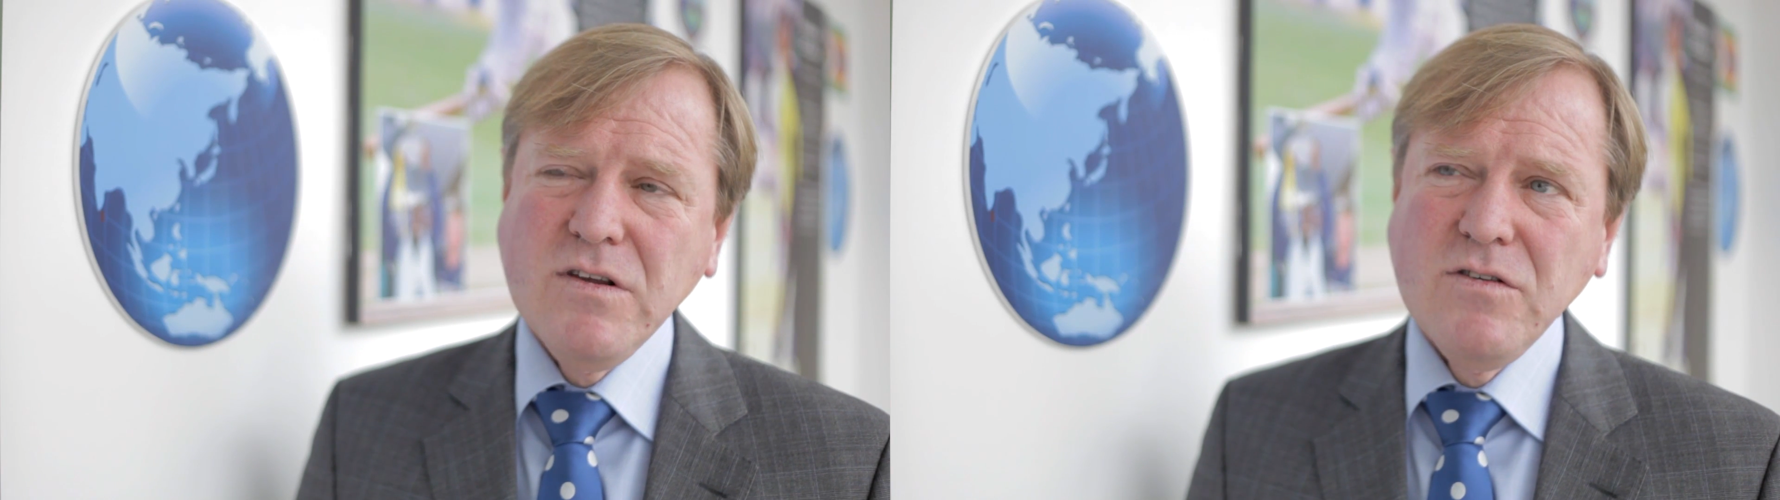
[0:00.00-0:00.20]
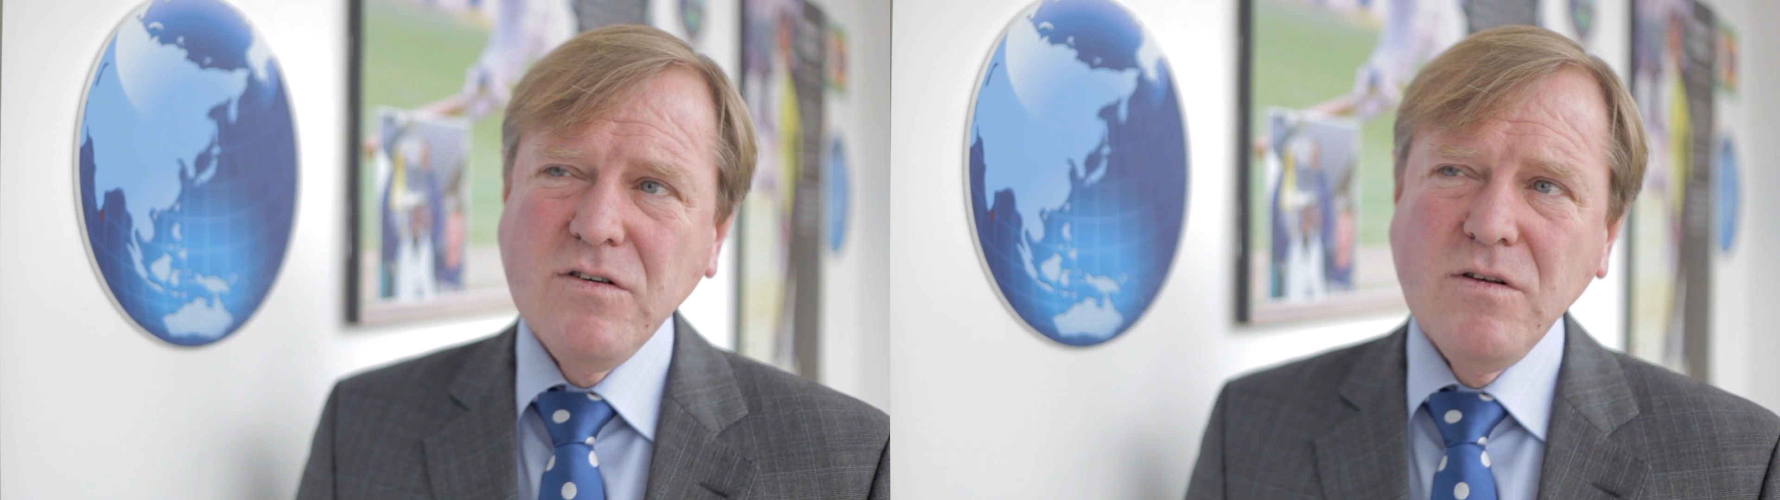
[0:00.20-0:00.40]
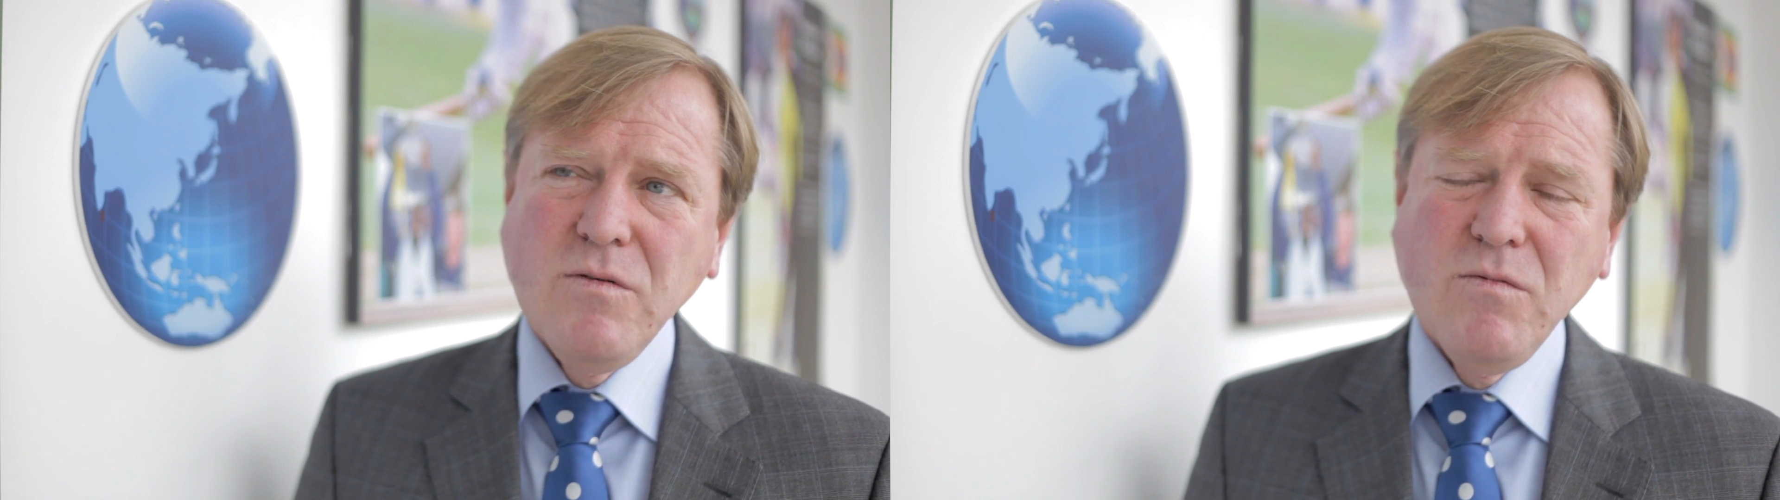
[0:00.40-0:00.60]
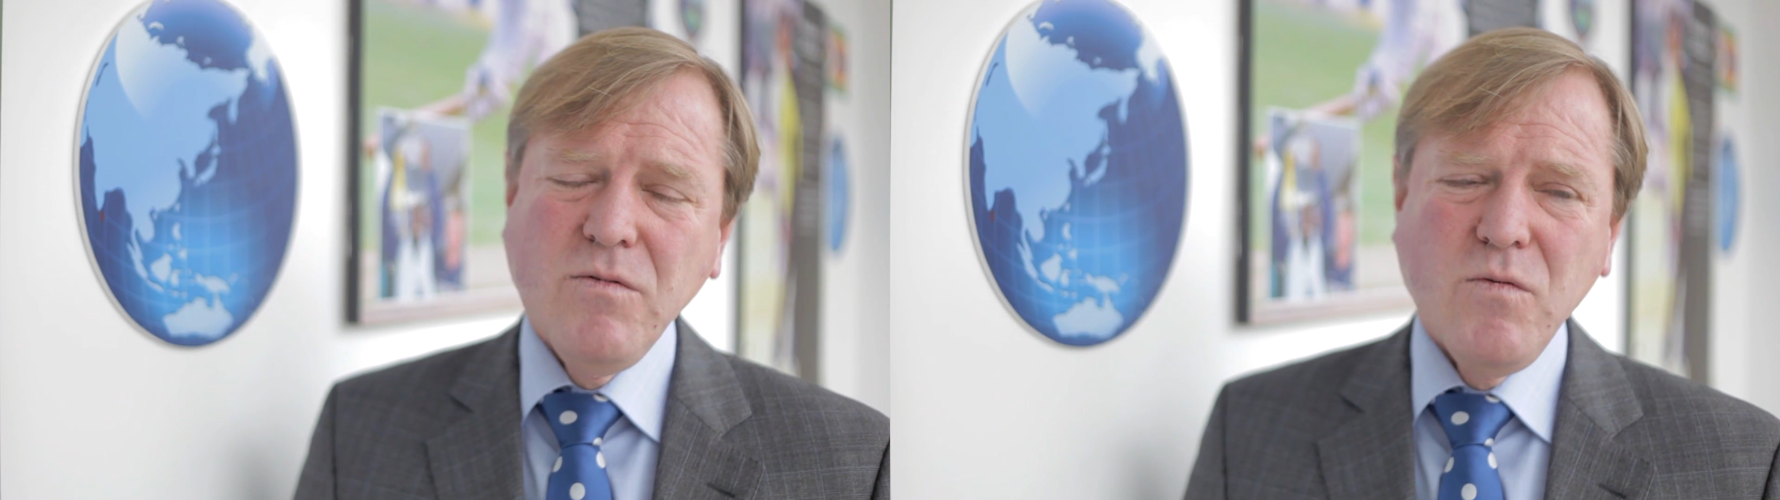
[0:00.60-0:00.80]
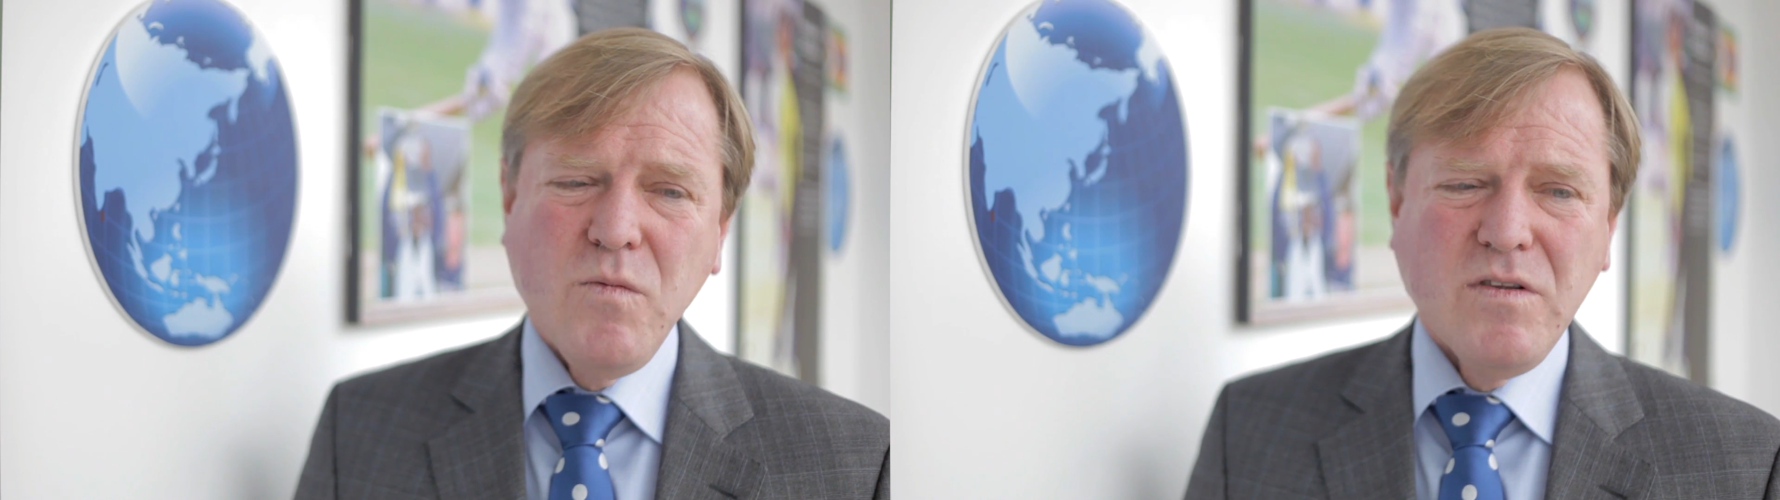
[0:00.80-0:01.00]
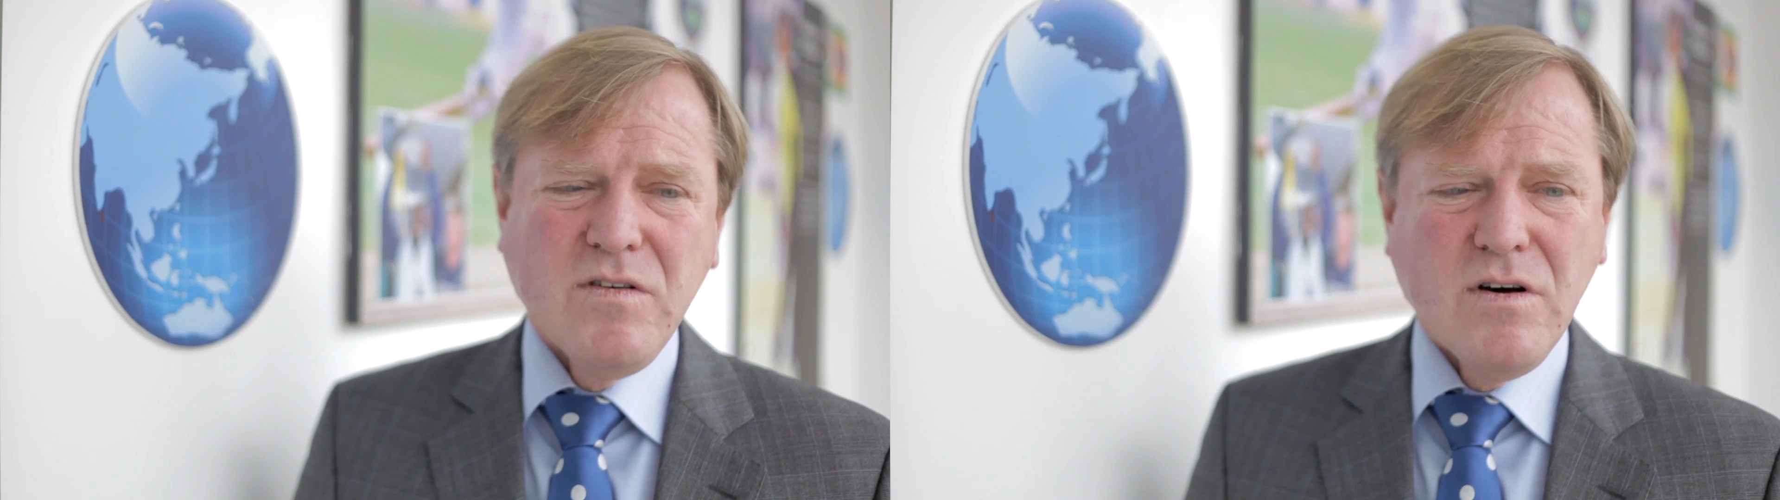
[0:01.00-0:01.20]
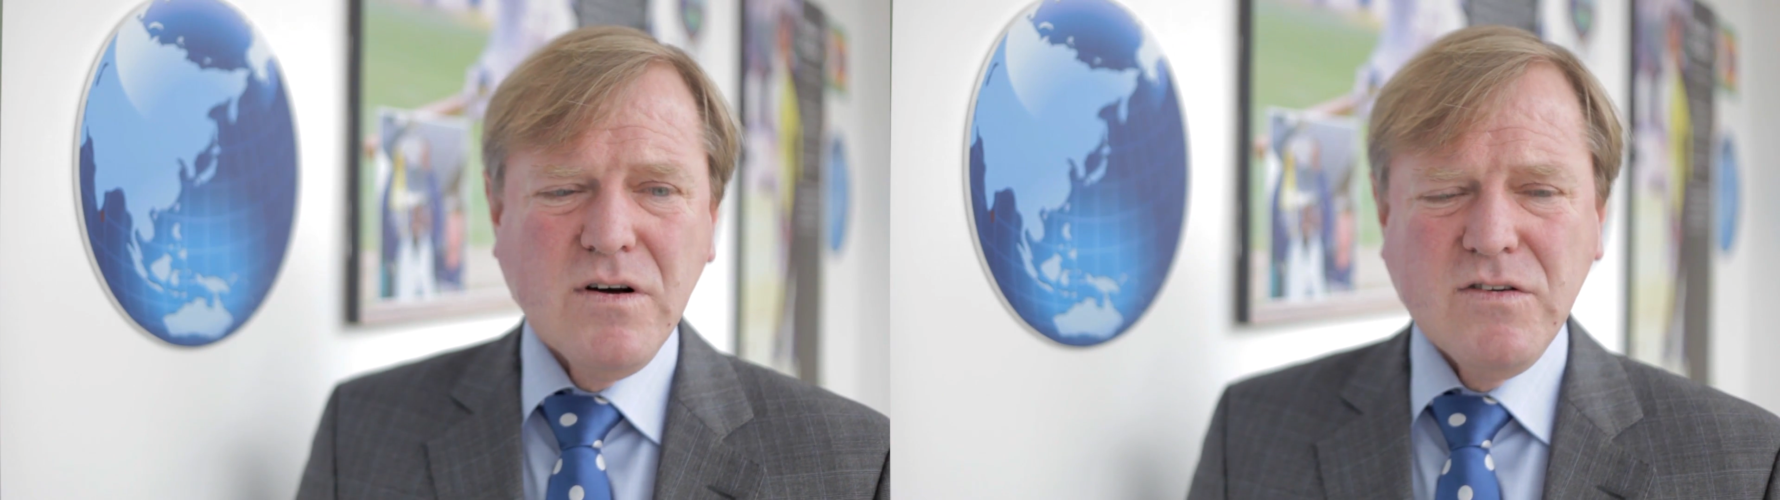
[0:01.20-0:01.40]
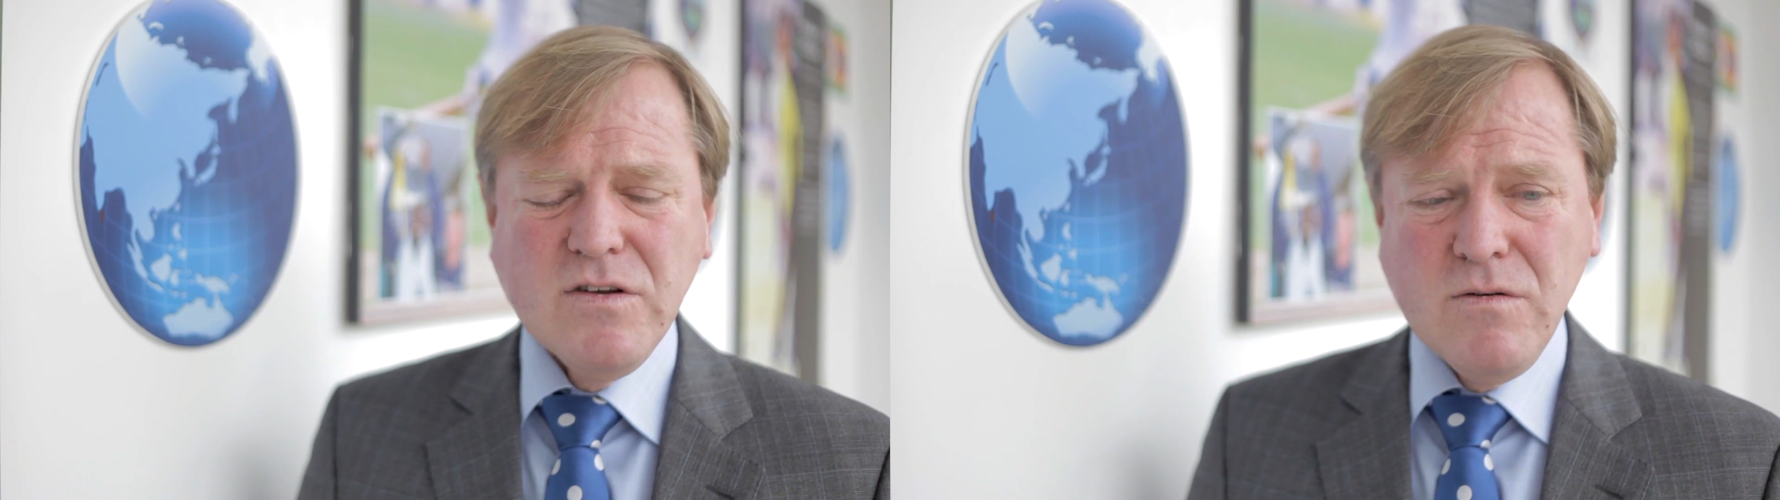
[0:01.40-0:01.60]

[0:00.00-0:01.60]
concerned that we would be a target.